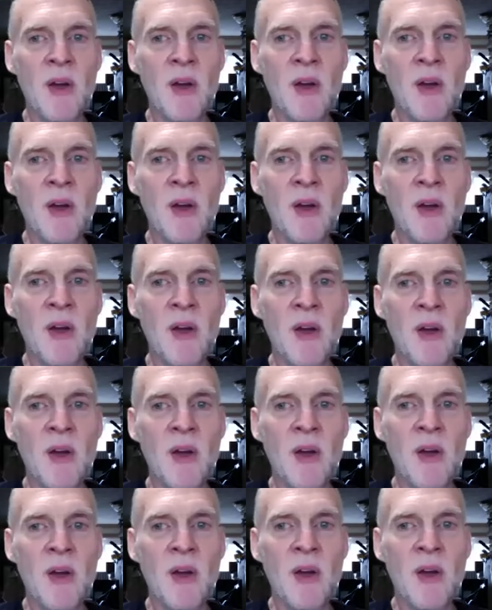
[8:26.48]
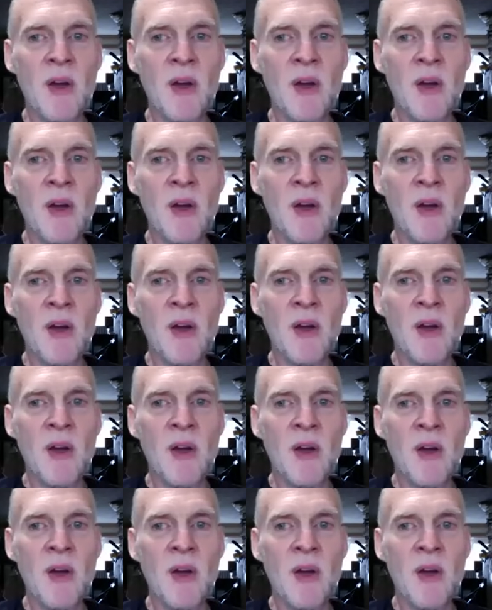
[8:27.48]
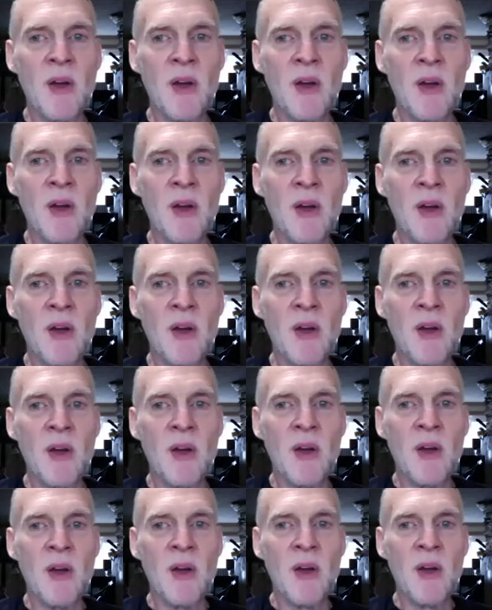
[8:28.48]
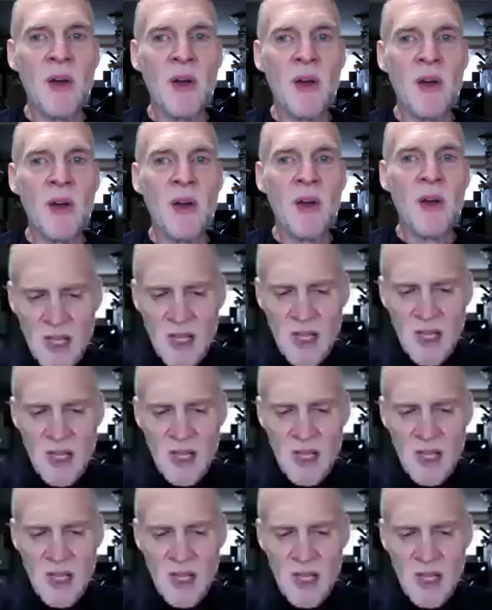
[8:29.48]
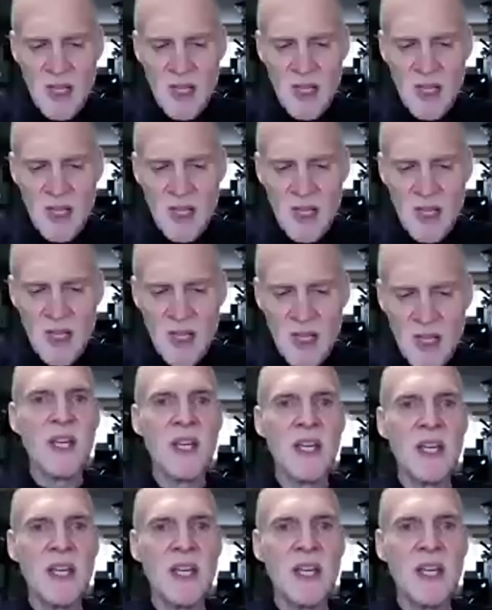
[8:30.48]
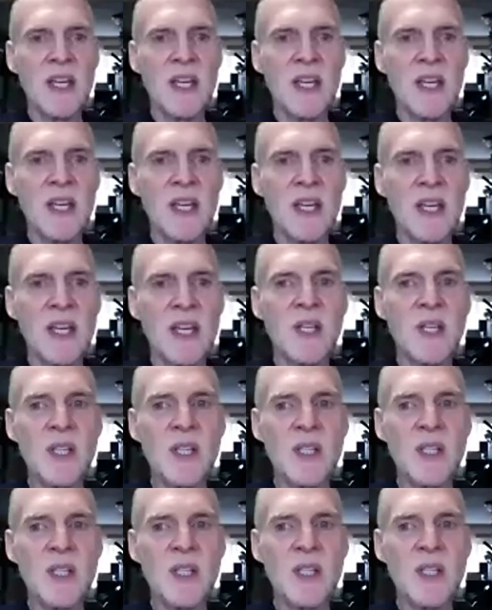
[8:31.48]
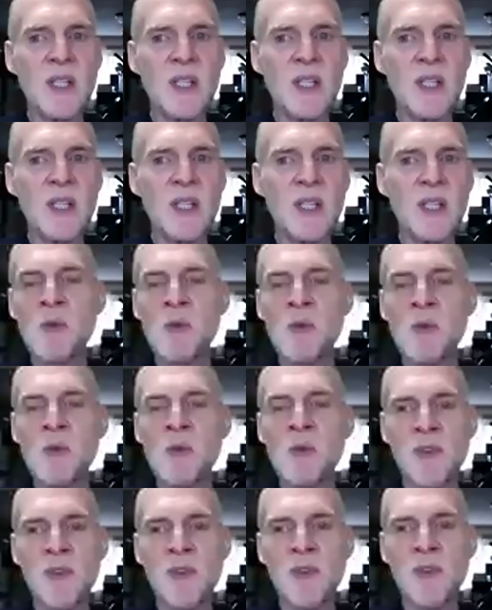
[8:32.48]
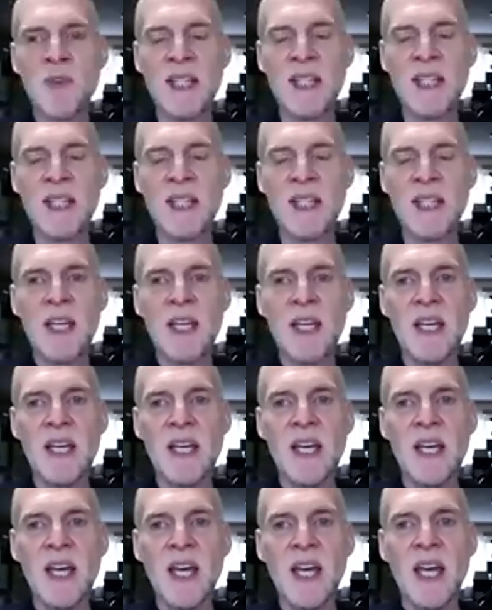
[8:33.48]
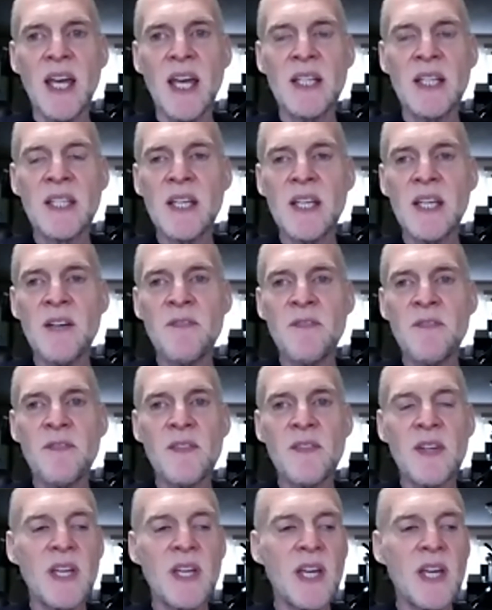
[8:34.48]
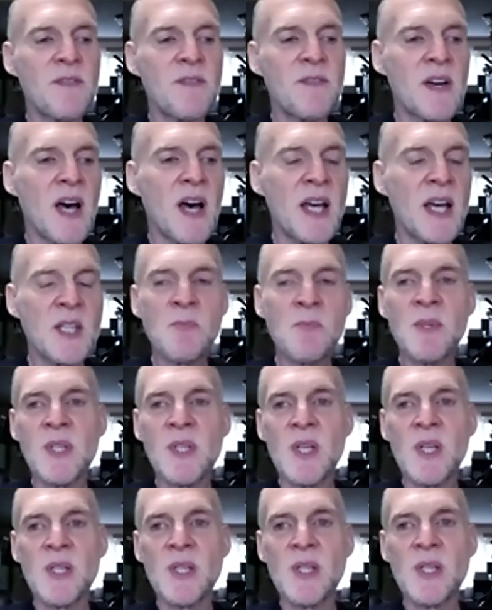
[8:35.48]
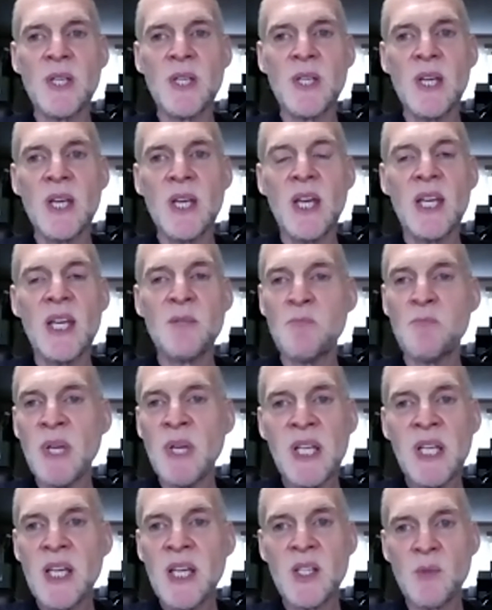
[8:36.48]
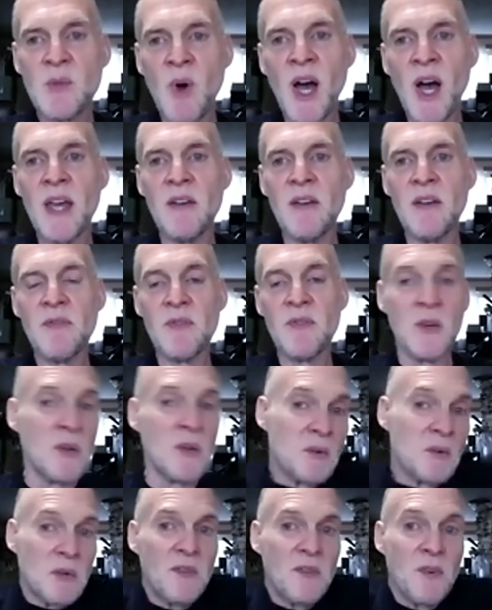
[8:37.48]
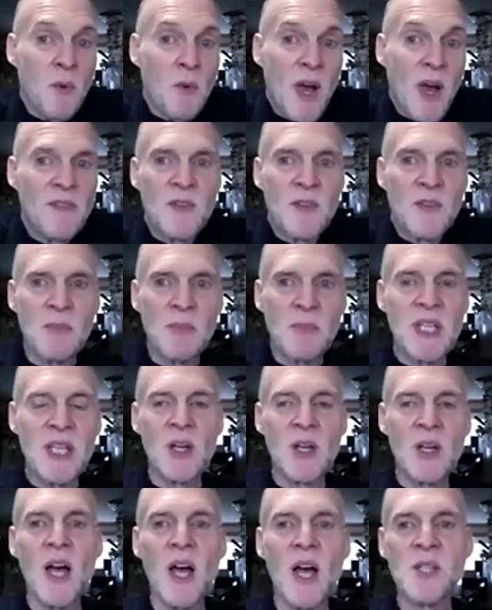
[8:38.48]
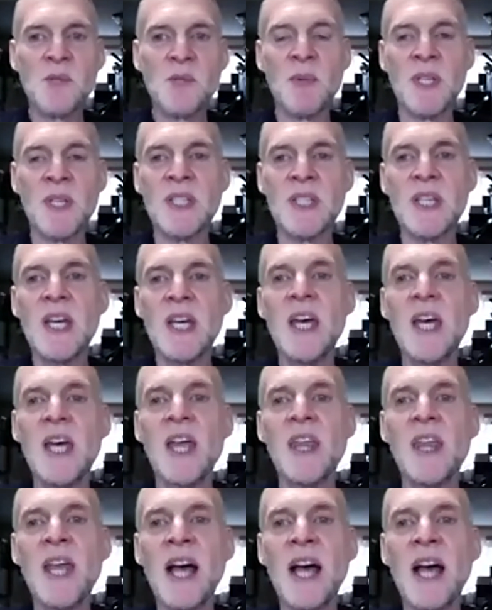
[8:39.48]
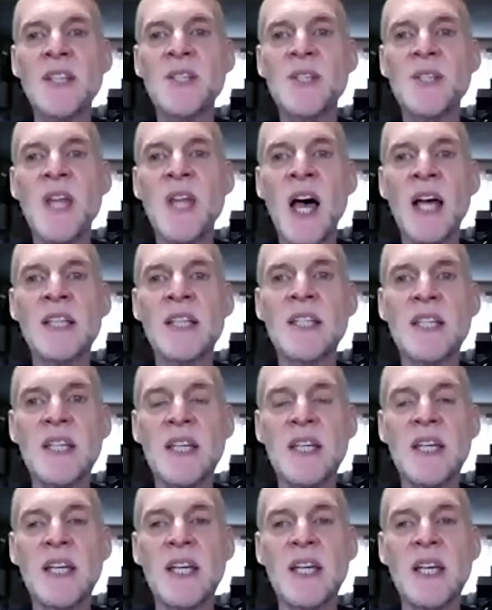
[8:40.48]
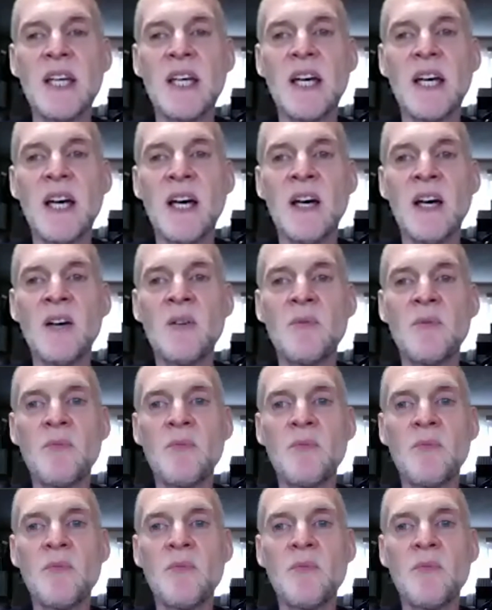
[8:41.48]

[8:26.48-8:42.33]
the divorce is a sin, but it's not the sin of either of the slaves. It's the slaveholder who's responsible for that. And if a husband is beating his wife, or if a wife is beating her husband, that's not the